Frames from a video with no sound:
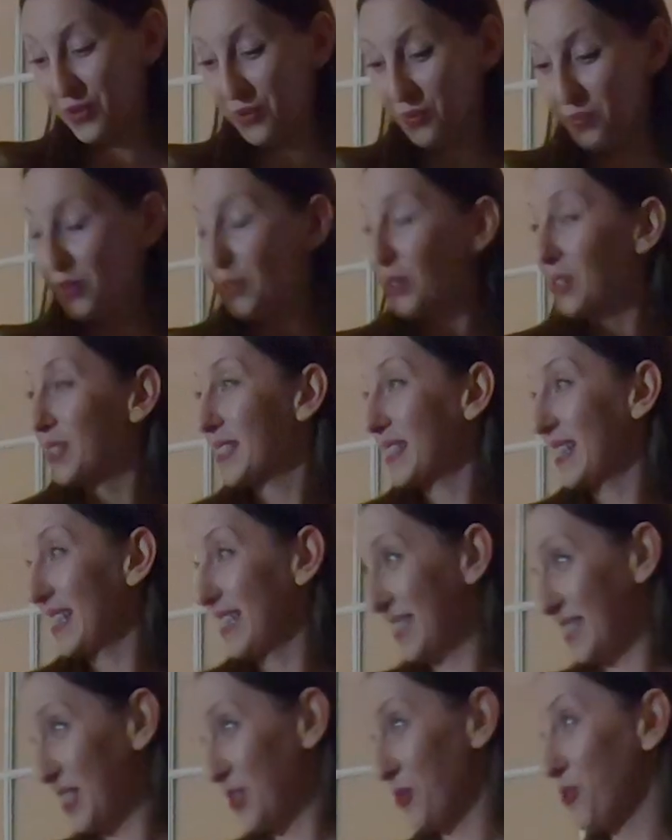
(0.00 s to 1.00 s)
on, because
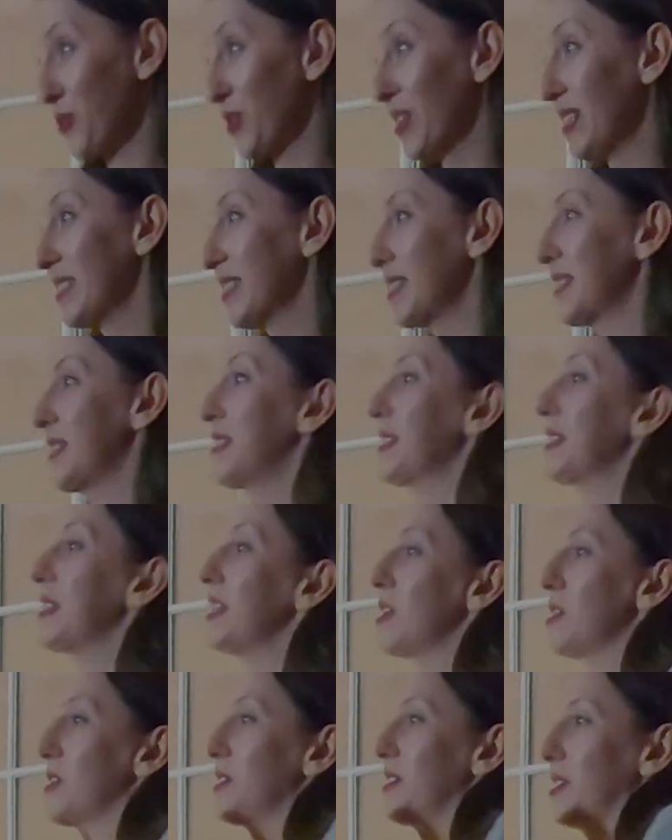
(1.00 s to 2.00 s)
there's a real seal on